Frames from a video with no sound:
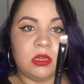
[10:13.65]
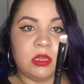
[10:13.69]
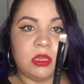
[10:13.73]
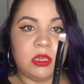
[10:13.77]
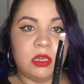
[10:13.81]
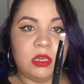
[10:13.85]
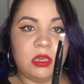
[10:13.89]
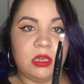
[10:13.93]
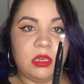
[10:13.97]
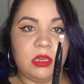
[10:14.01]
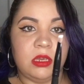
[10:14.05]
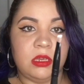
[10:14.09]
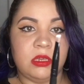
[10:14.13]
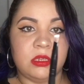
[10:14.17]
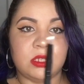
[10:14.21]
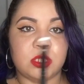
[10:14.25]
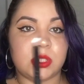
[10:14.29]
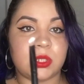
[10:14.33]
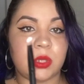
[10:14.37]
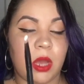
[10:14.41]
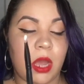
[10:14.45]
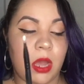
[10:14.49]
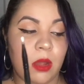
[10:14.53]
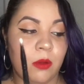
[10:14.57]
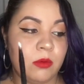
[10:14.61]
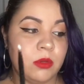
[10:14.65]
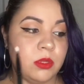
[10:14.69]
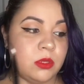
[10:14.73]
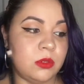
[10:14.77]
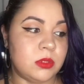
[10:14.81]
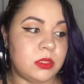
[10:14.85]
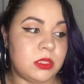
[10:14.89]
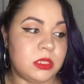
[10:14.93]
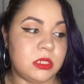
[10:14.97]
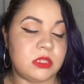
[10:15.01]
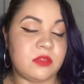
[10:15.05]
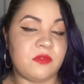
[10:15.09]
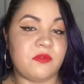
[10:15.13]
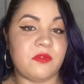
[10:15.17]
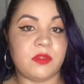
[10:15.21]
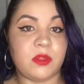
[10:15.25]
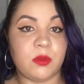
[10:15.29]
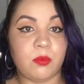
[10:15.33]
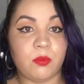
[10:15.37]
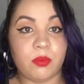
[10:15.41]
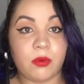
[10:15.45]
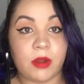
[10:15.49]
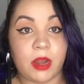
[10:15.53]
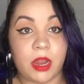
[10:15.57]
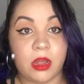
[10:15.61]
Okay, so I would use this for the
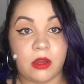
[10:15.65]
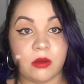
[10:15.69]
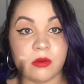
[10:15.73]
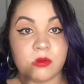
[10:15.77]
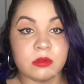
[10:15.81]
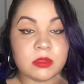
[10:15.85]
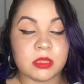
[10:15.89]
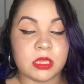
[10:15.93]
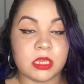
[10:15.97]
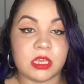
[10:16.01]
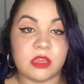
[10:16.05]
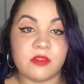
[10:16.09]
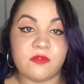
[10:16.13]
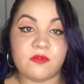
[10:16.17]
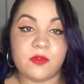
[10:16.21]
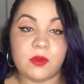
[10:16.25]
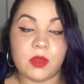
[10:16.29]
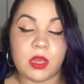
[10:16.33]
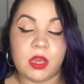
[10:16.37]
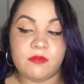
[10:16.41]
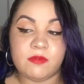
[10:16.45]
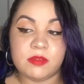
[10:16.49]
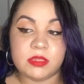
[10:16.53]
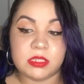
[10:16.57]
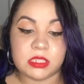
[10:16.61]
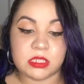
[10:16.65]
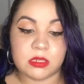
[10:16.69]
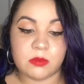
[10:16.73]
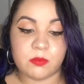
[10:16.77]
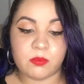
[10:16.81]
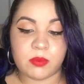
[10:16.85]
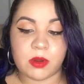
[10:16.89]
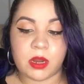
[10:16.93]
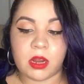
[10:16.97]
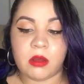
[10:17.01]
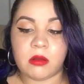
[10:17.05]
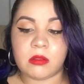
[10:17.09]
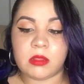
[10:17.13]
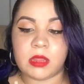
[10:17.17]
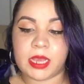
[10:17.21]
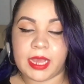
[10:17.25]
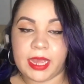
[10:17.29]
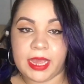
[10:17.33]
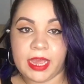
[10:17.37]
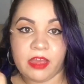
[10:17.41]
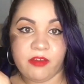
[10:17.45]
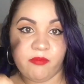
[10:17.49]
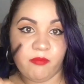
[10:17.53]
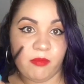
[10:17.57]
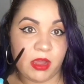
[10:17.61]
brow. Like if you have a dip brow, like
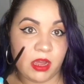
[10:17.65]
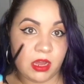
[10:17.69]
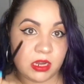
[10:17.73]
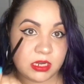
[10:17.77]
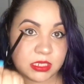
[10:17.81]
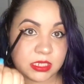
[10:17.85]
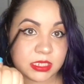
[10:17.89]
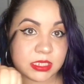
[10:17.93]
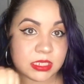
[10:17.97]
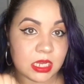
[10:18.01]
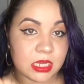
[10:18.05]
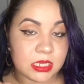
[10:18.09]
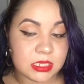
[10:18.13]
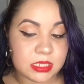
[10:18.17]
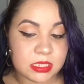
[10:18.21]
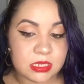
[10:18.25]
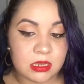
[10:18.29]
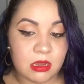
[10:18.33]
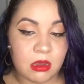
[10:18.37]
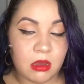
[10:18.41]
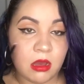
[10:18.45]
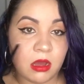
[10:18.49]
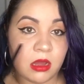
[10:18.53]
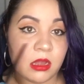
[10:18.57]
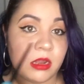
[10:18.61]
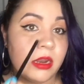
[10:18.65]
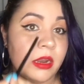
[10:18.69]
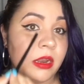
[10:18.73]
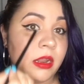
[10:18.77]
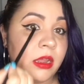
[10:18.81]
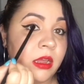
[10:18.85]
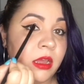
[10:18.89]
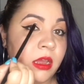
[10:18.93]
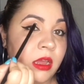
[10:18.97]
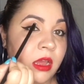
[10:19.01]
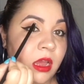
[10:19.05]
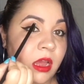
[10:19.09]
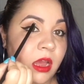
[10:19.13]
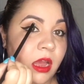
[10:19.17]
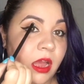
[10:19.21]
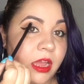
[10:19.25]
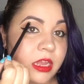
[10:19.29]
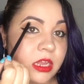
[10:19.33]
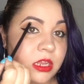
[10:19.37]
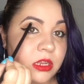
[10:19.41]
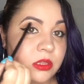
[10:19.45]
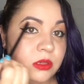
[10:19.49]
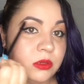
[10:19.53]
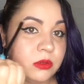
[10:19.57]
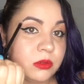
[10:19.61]
I have my Anastasia on, I
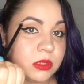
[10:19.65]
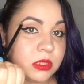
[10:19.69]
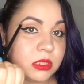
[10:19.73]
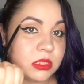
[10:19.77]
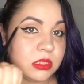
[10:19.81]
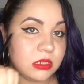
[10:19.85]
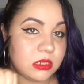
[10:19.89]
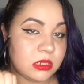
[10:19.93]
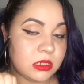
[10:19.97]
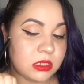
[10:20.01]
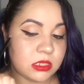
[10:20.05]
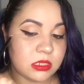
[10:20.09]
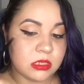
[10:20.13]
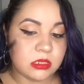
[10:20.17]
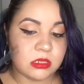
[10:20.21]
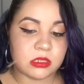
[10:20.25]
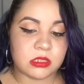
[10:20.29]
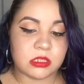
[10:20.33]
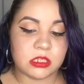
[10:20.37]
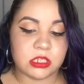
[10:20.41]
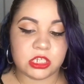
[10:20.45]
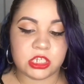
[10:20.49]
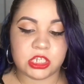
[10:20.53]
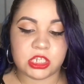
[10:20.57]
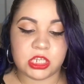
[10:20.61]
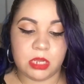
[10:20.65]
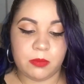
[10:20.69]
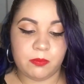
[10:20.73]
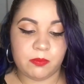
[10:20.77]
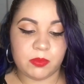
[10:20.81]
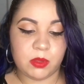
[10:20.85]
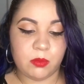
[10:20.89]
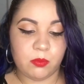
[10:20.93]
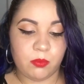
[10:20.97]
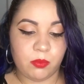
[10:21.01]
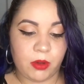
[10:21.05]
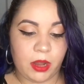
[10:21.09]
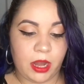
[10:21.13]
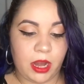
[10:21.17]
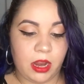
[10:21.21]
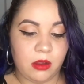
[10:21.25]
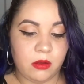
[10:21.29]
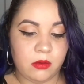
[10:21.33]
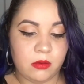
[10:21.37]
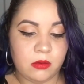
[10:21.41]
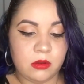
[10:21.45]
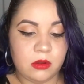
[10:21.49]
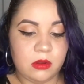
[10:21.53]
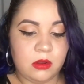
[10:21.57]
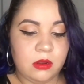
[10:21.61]
could use this to shape the brow.